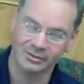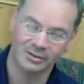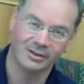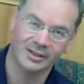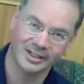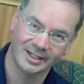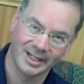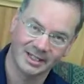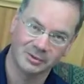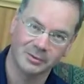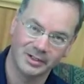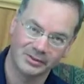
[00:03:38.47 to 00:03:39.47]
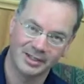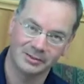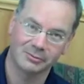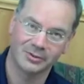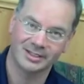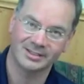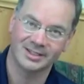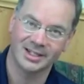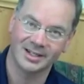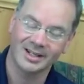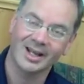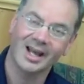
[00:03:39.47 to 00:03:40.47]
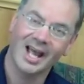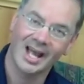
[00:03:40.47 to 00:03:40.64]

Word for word: John and Anne mm. have written and, mm.